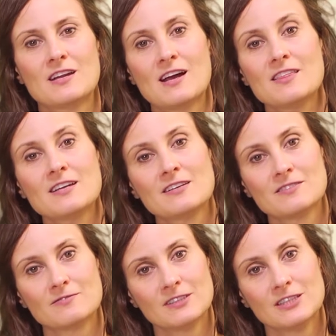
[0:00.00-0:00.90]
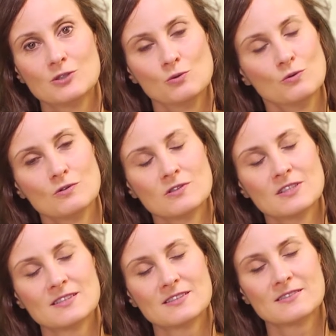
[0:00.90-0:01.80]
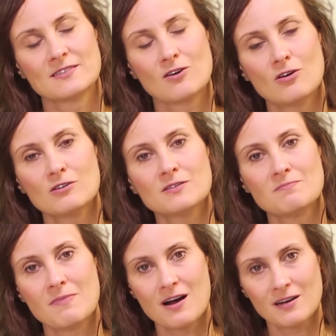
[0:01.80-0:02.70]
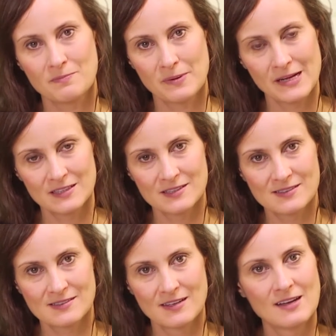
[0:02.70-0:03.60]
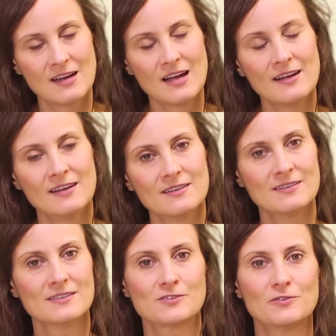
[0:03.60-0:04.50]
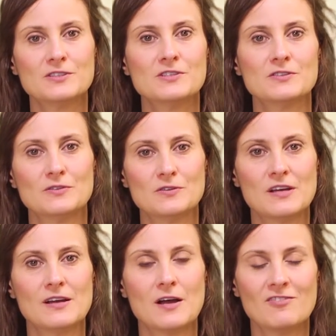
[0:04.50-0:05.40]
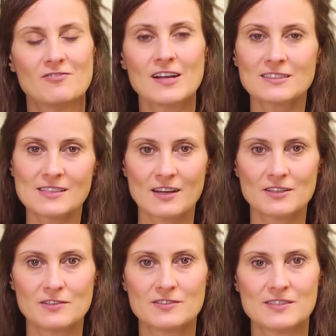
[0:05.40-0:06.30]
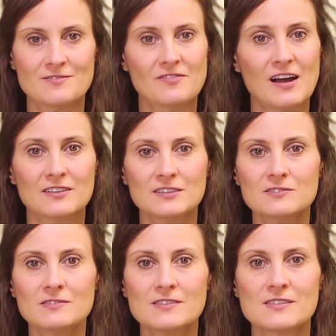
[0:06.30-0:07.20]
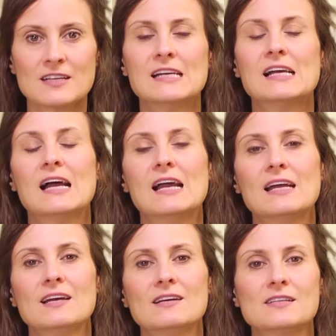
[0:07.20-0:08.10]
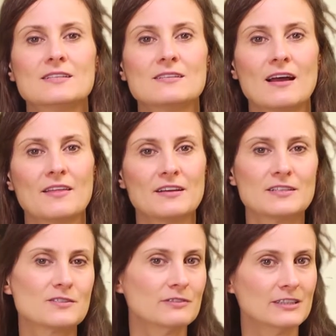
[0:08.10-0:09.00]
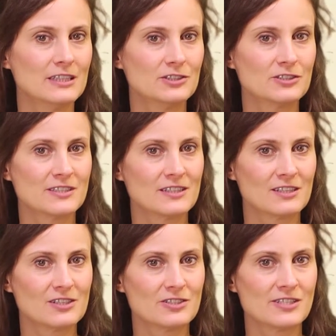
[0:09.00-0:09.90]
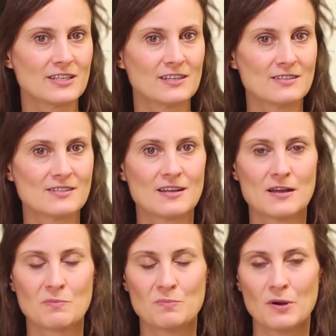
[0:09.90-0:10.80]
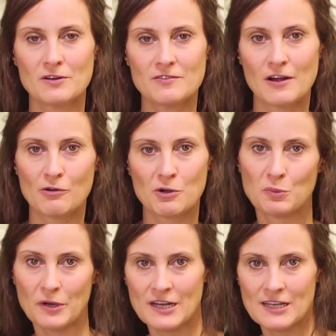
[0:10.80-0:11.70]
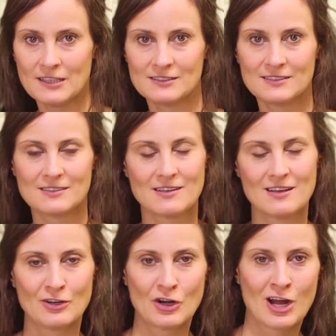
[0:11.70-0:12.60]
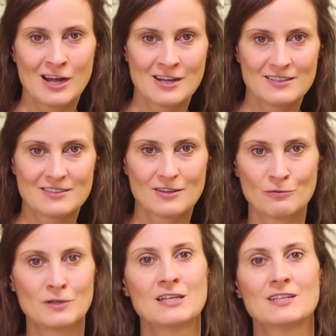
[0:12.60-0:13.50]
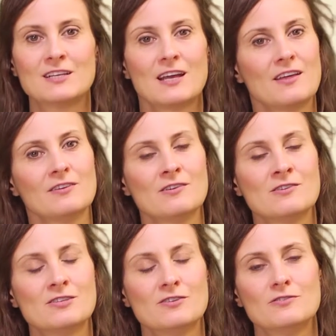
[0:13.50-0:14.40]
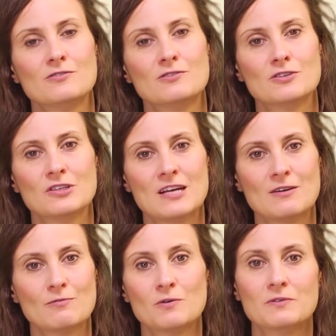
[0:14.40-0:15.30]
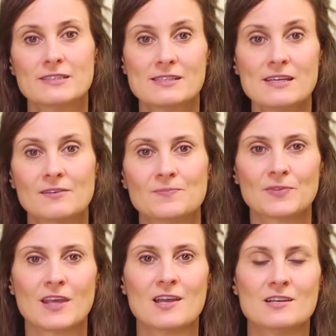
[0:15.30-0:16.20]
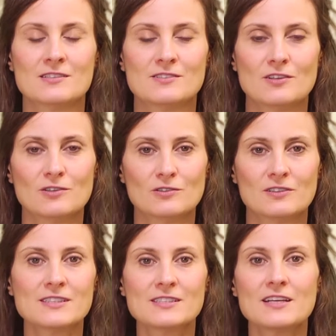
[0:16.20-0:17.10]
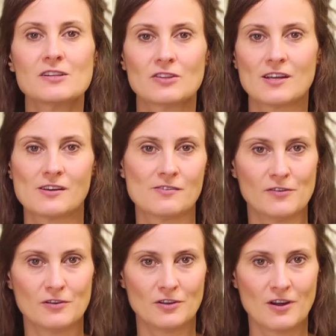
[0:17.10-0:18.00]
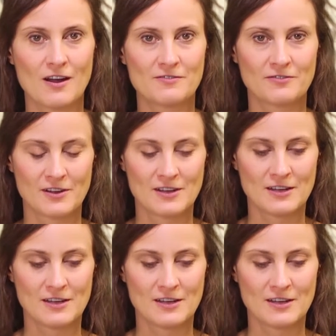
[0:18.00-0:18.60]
that I think is really cool. It's called Mach bands, and it's going to affect how you see values. And I think it's really interesting to understand part of how our brains and our eyes are working together to create what we see. So let's take a look at a photograph.